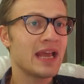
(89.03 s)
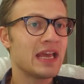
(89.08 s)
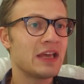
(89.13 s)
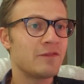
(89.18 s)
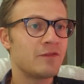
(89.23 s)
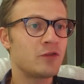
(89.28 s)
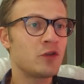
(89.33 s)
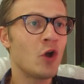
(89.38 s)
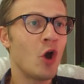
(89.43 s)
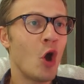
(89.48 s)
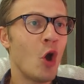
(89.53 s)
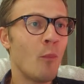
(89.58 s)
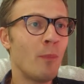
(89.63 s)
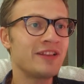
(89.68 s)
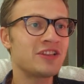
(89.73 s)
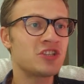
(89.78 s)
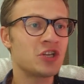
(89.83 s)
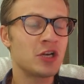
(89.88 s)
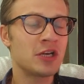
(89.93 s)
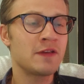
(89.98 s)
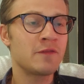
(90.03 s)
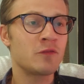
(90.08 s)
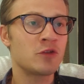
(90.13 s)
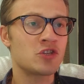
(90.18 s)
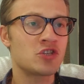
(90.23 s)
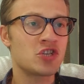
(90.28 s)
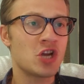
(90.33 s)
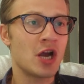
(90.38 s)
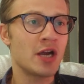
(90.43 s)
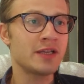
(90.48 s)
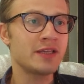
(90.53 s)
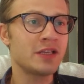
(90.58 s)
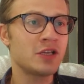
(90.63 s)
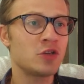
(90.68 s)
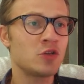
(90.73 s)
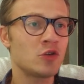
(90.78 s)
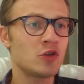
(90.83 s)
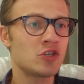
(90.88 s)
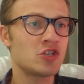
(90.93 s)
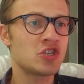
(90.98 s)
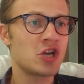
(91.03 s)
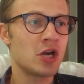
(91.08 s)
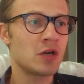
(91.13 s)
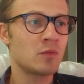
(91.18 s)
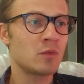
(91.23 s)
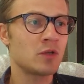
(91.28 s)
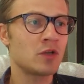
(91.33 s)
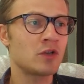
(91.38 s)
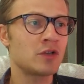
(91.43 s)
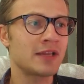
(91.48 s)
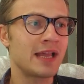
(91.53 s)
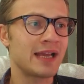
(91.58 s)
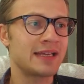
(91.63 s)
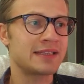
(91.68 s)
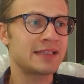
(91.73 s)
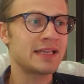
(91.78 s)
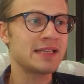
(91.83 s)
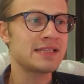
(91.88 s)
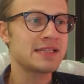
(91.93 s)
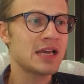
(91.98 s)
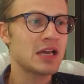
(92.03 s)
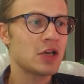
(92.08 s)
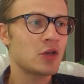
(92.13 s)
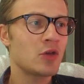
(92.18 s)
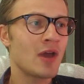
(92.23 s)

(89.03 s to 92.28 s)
If you open TradingView chart, your chart will look like this.